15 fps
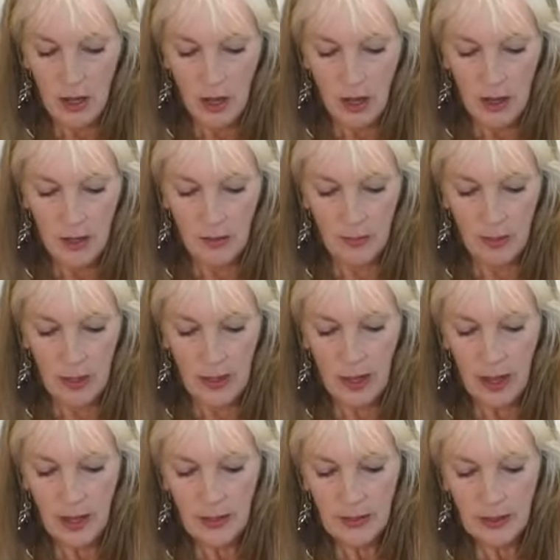Um, it
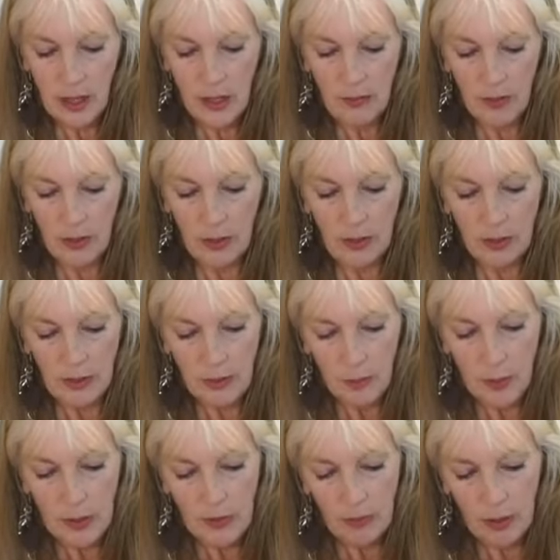has kind of a little
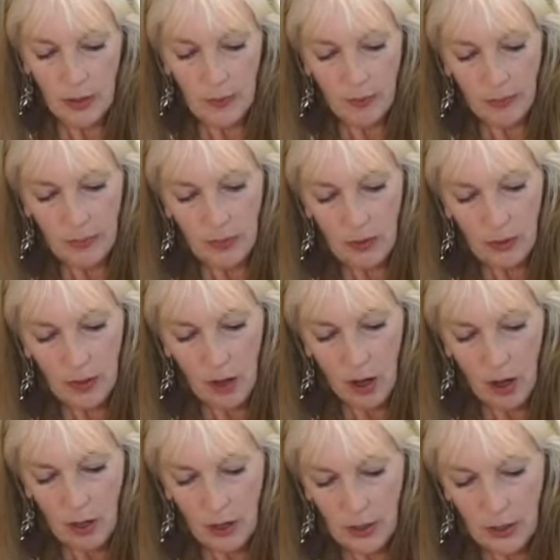bit of a
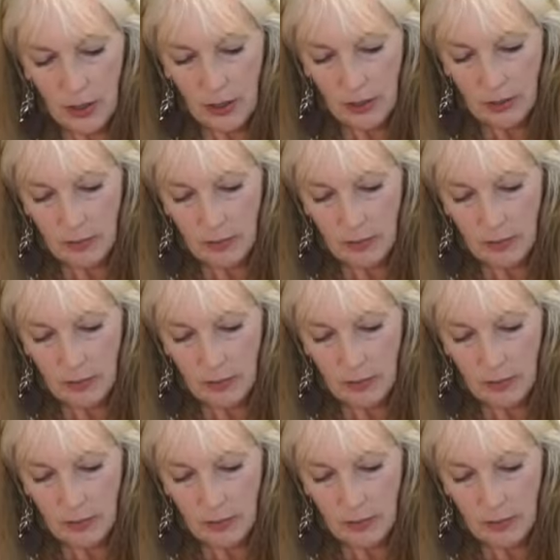hard